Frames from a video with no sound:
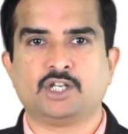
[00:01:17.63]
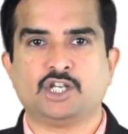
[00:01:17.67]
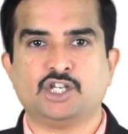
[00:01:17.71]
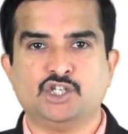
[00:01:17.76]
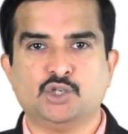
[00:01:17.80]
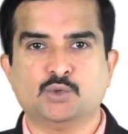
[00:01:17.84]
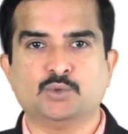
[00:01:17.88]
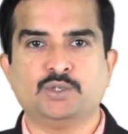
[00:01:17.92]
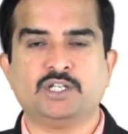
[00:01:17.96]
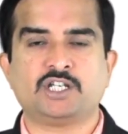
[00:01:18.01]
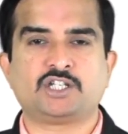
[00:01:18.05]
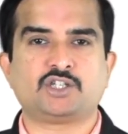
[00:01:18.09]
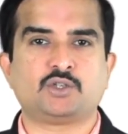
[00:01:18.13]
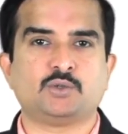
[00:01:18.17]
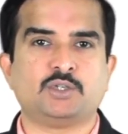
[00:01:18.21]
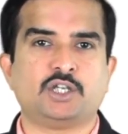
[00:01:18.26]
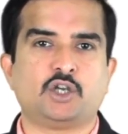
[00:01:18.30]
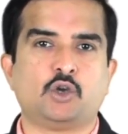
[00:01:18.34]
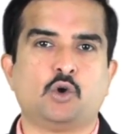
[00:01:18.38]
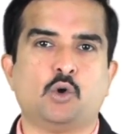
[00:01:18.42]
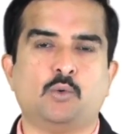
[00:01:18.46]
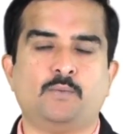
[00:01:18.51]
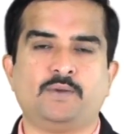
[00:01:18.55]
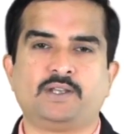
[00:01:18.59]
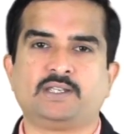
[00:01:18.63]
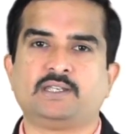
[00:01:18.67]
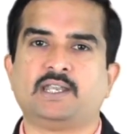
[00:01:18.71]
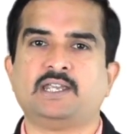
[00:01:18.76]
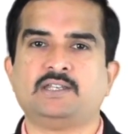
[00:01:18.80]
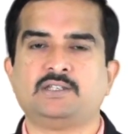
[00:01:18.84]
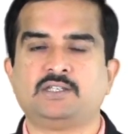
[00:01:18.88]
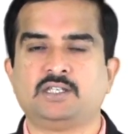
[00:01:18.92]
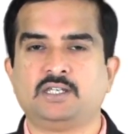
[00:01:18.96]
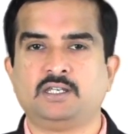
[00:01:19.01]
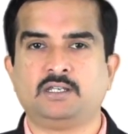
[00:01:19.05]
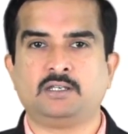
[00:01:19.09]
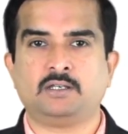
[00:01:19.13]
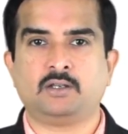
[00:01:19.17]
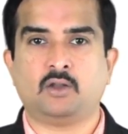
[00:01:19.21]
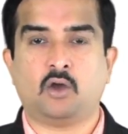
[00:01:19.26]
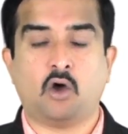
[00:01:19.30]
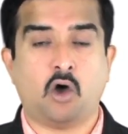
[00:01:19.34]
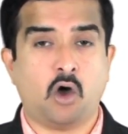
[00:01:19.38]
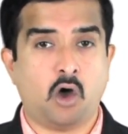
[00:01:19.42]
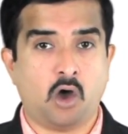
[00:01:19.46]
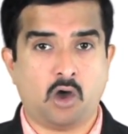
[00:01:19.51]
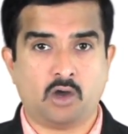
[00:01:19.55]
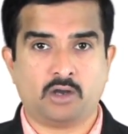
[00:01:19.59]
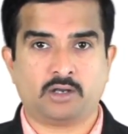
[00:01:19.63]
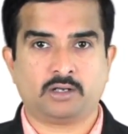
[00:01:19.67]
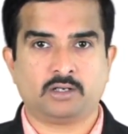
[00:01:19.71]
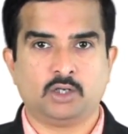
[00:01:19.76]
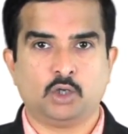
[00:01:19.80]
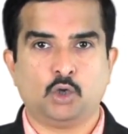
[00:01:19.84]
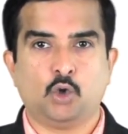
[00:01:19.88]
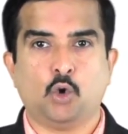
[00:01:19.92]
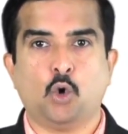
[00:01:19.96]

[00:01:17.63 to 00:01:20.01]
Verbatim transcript: unique to the COVID-19 or